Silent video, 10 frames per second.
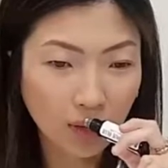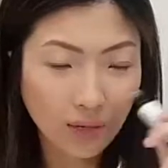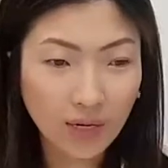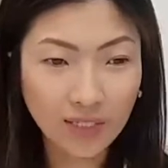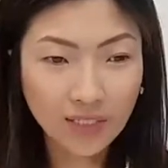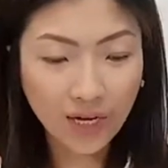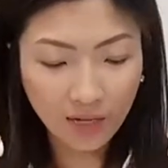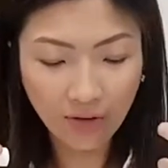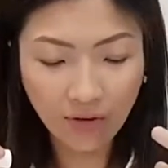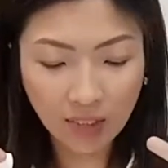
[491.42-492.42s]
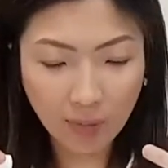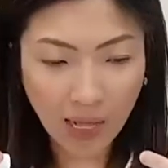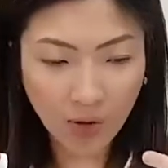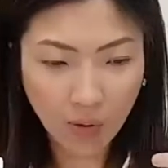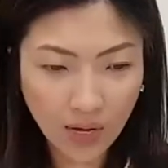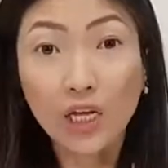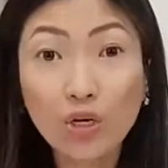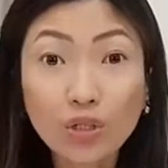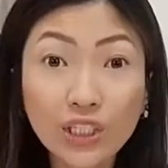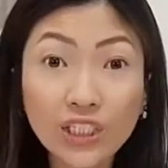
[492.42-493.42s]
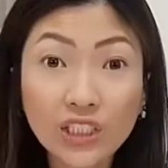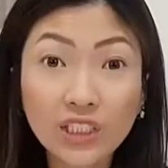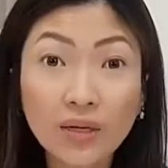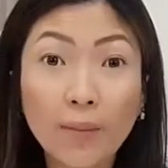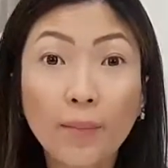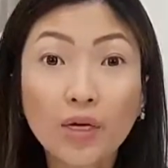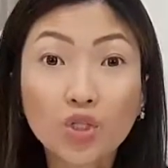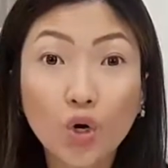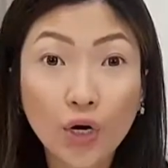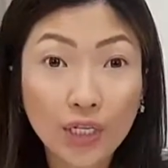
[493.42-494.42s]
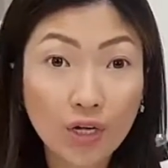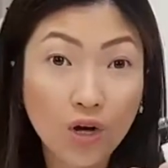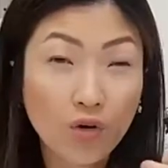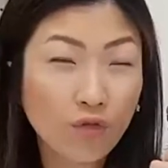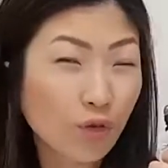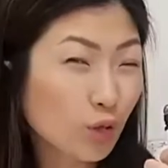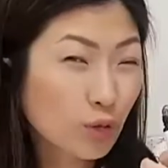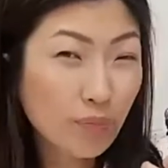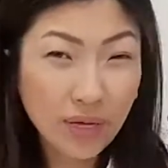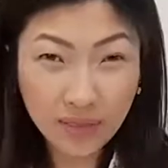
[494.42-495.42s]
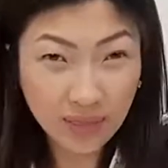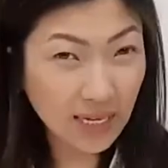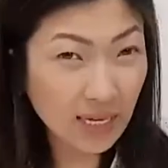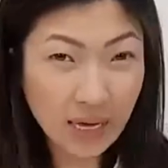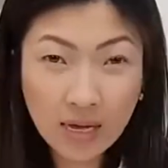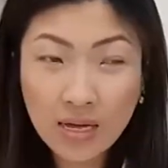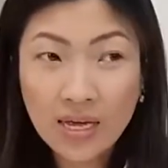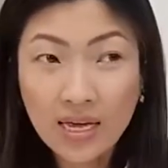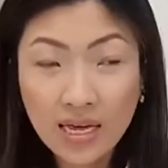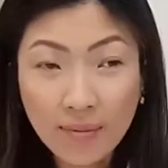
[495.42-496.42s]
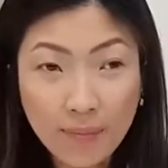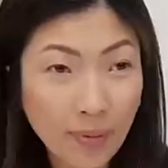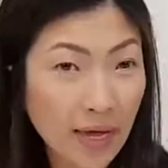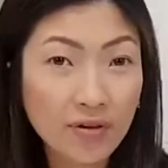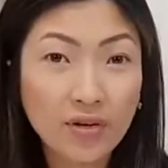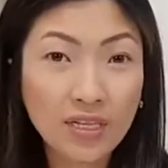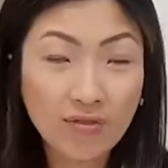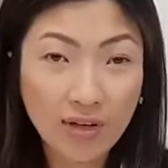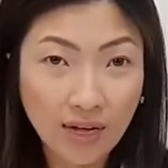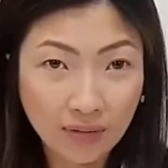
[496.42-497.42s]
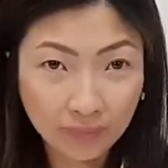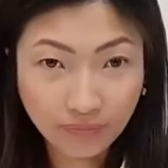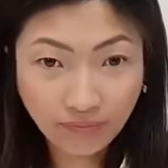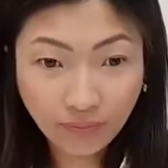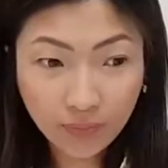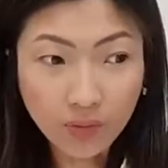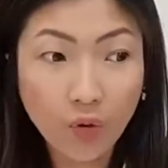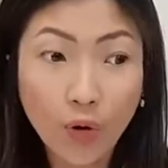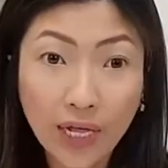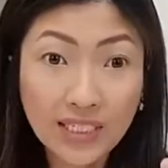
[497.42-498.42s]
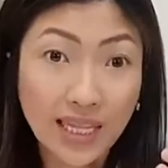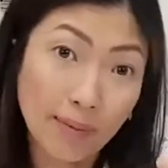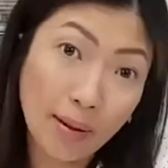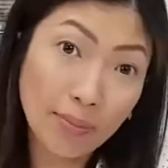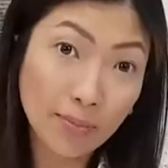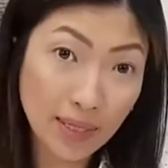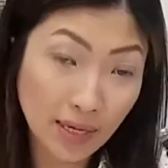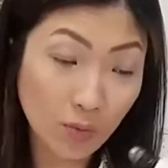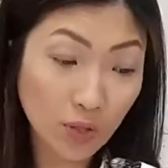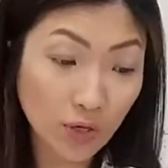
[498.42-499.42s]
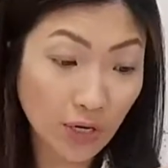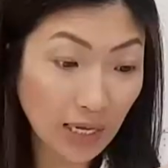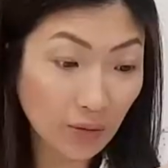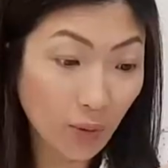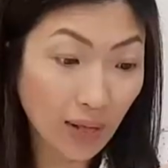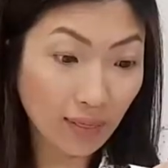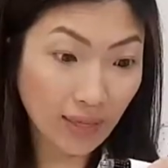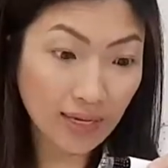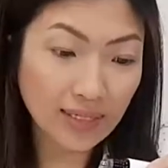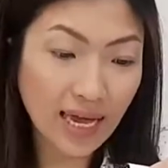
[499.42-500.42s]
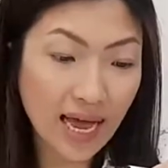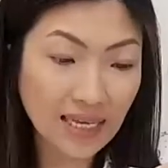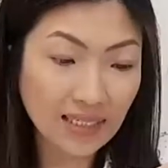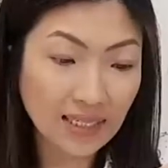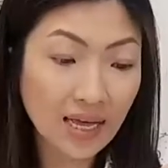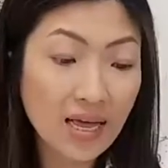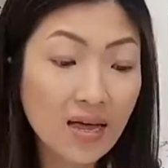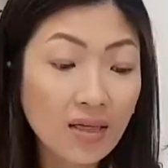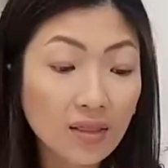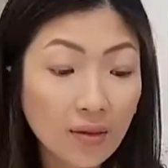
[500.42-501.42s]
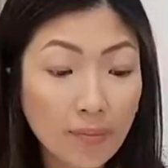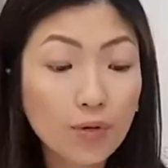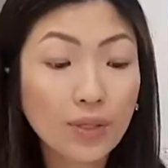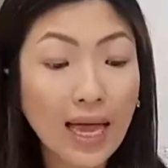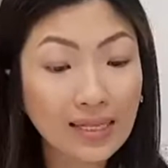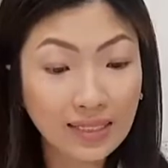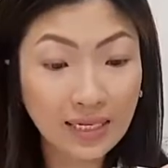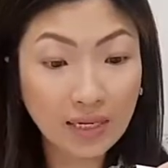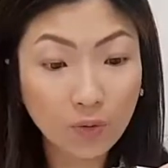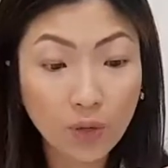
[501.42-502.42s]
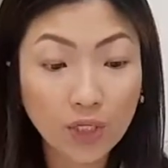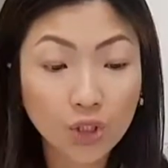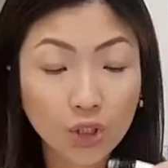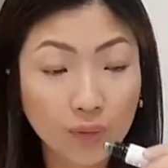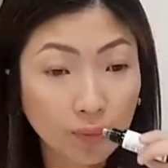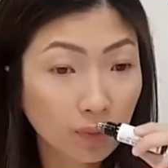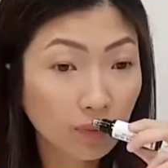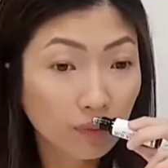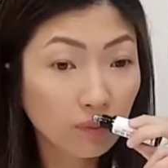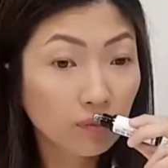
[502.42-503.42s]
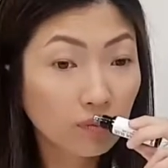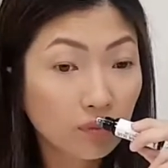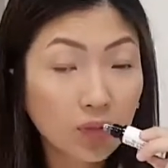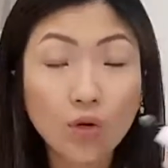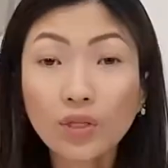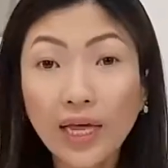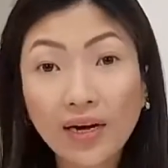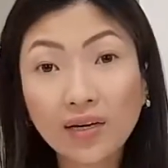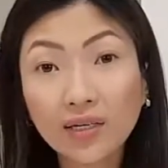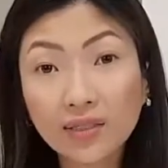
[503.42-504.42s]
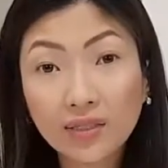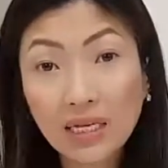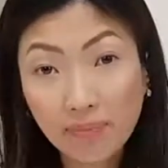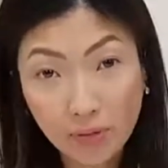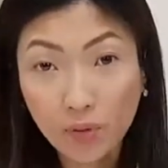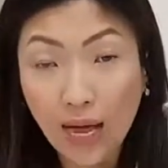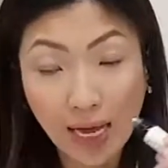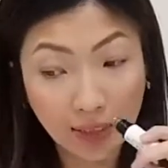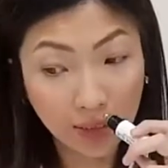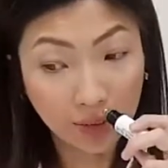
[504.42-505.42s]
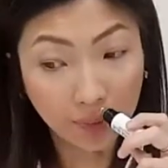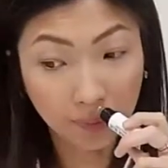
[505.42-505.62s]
Because Young Living's Panuay uses majority of those minty pain relieving oils like peppermint and wintergreen, while this has the blue tansy, which doTERRA's Deep Blue has.